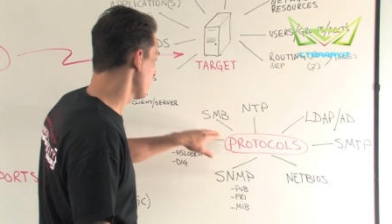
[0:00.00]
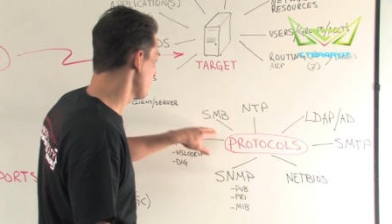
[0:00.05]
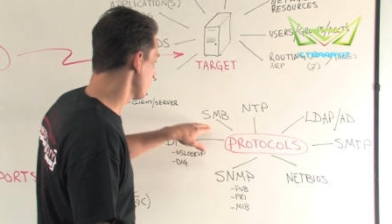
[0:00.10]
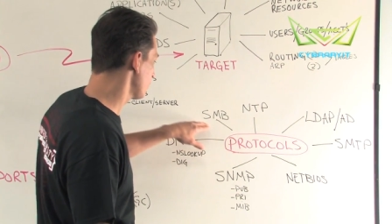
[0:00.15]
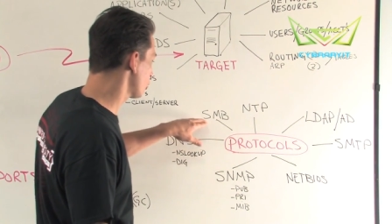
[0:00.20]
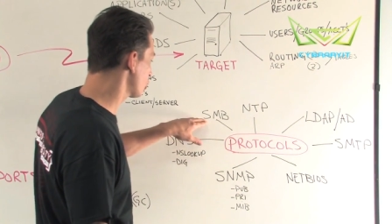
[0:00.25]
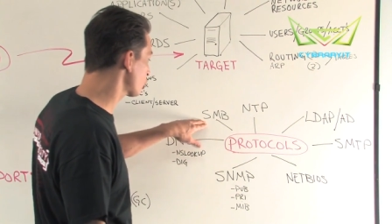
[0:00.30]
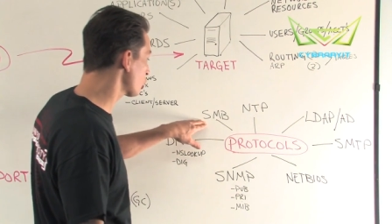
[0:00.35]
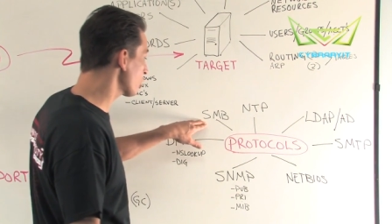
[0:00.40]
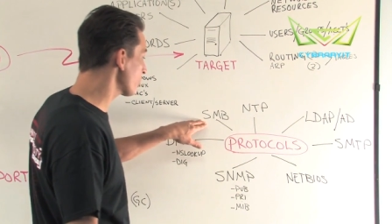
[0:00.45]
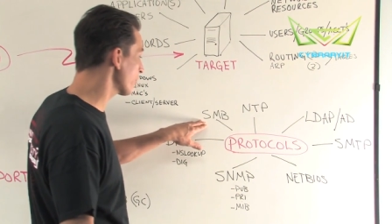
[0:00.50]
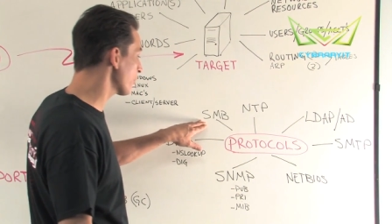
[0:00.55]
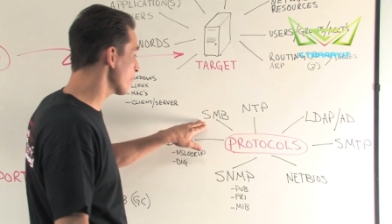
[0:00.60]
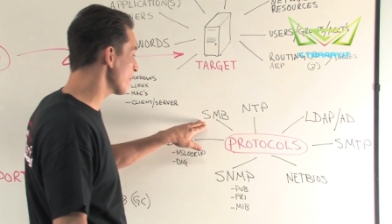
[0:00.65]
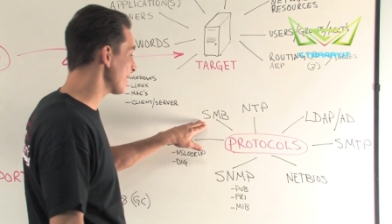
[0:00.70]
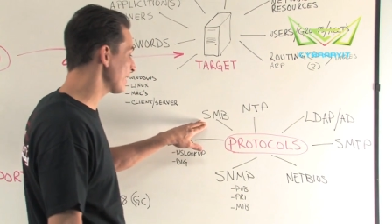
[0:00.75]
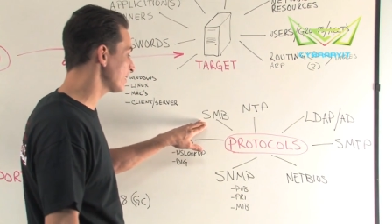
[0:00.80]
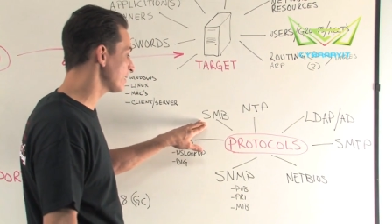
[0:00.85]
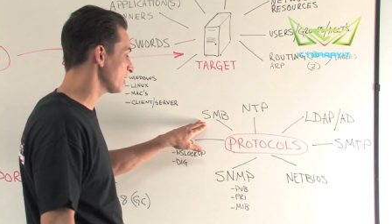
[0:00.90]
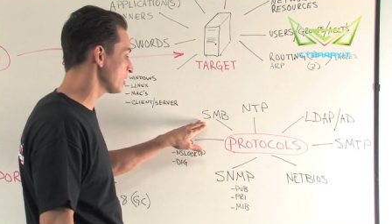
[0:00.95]
Server
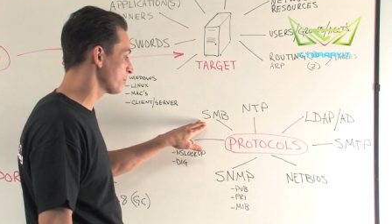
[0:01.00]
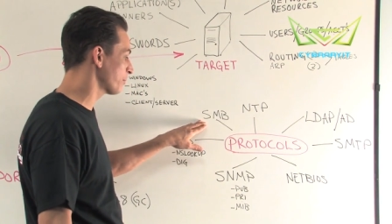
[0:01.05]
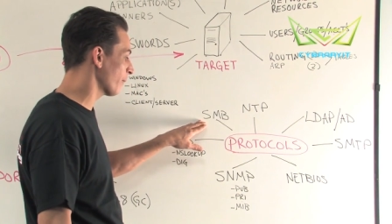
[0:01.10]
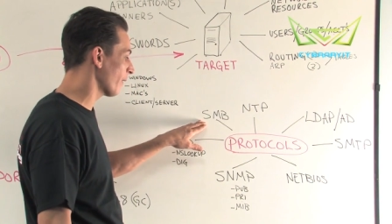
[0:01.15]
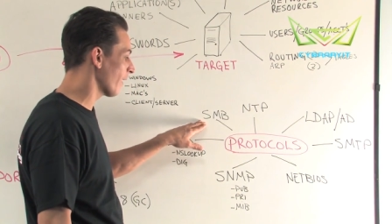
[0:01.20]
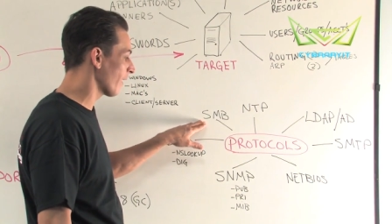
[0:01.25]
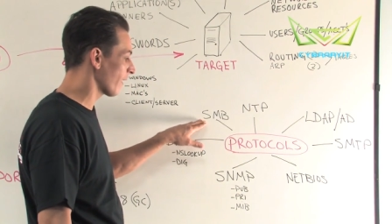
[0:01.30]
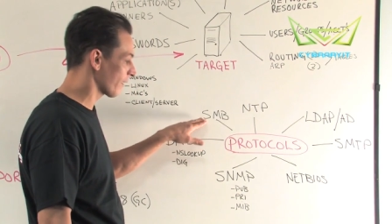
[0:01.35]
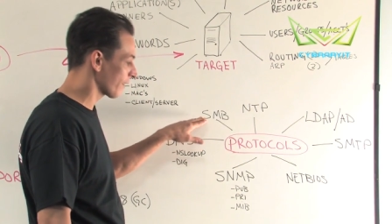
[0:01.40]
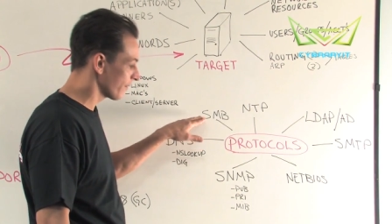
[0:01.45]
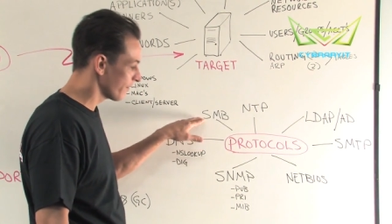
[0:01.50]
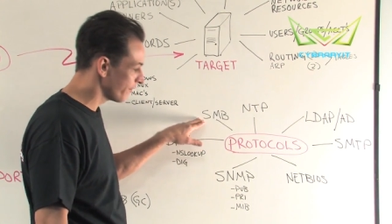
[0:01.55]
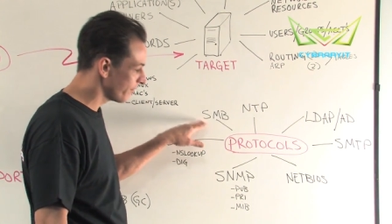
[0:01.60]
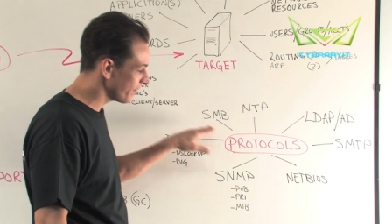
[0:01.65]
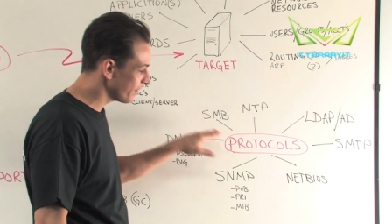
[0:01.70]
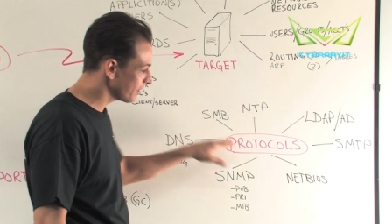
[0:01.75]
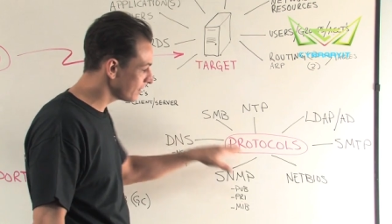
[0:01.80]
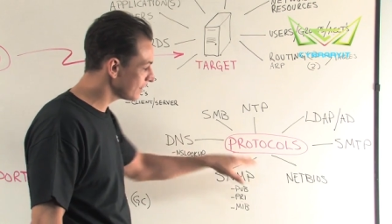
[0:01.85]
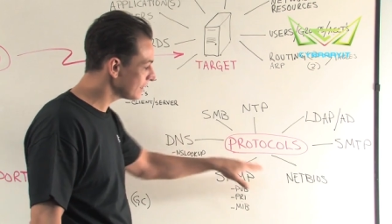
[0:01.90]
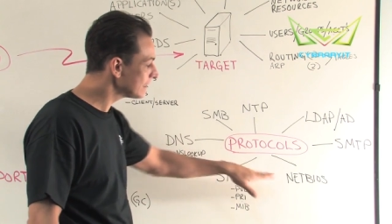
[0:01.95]
message block,
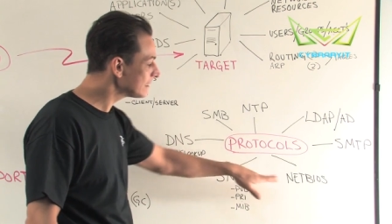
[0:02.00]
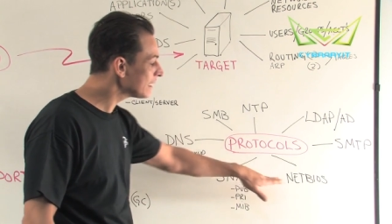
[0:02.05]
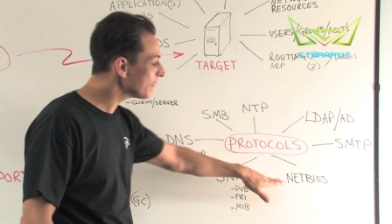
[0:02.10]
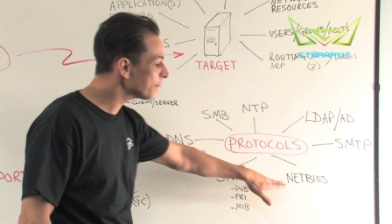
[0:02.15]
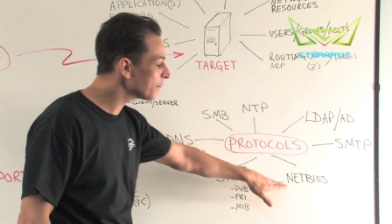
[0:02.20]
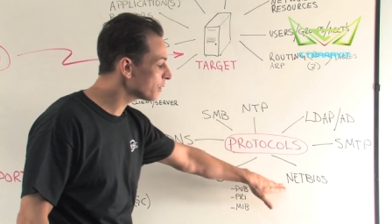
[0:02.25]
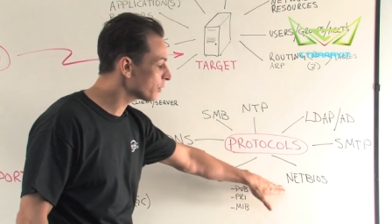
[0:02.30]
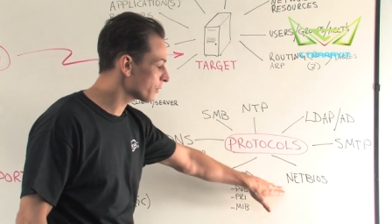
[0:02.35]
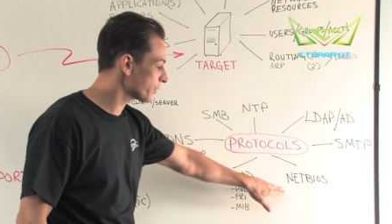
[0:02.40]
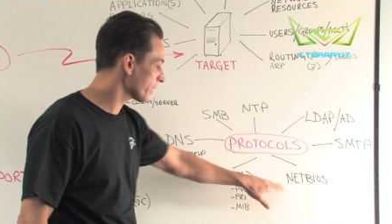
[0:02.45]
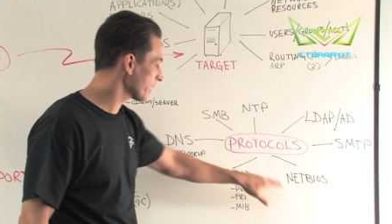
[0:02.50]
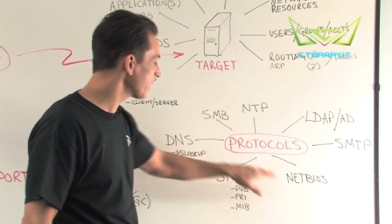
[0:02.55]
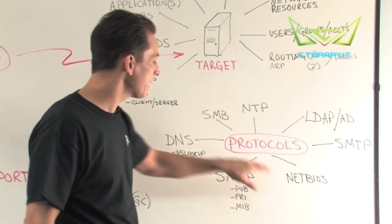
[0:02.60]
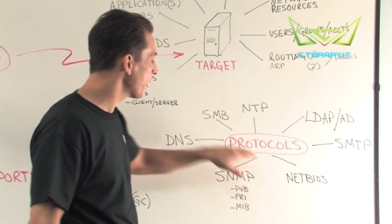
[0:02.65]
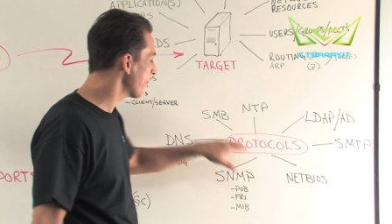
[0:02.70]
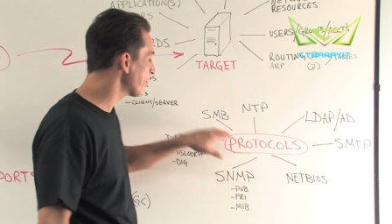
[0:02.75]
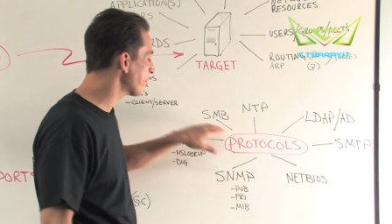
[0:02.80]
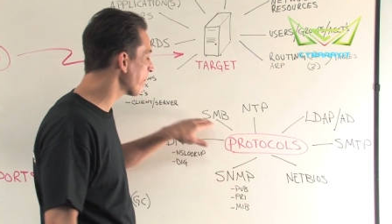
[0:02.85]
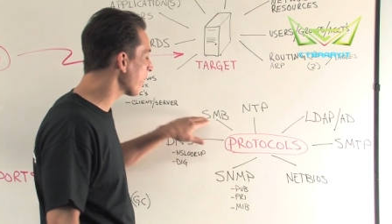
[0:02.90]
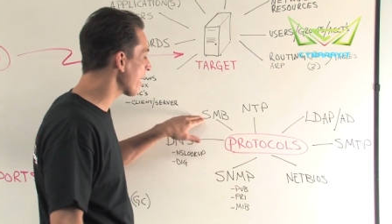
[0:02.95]
very similar to
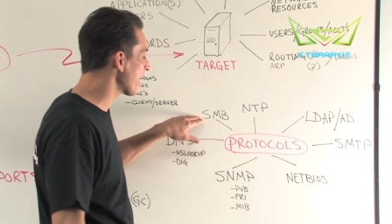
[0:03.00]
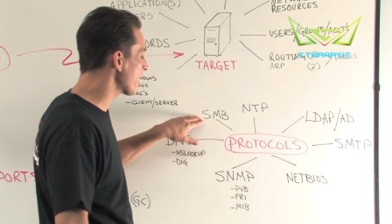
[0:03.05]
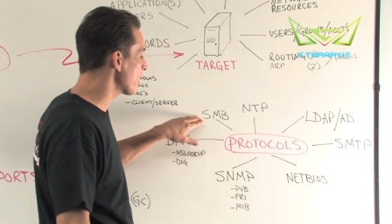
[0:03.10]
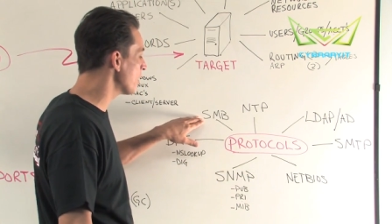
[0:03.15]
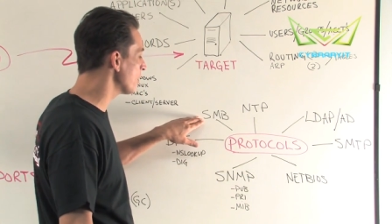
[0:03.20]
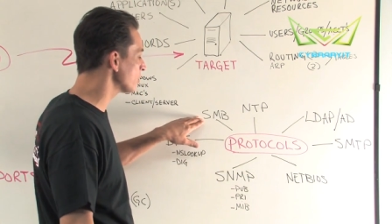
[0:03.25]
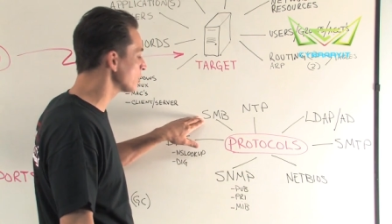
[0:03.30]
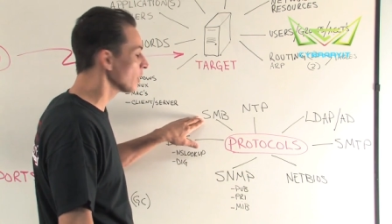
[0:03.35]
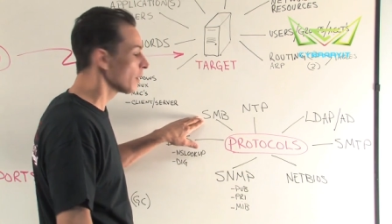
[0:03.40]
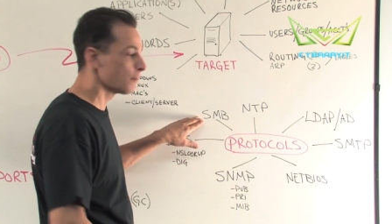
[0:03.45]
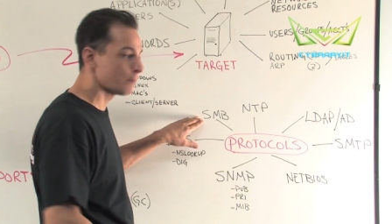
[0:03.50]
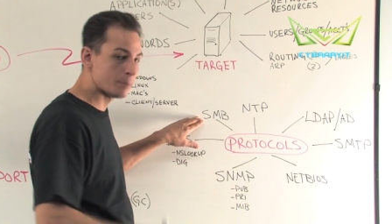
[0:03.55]
NetBIOS,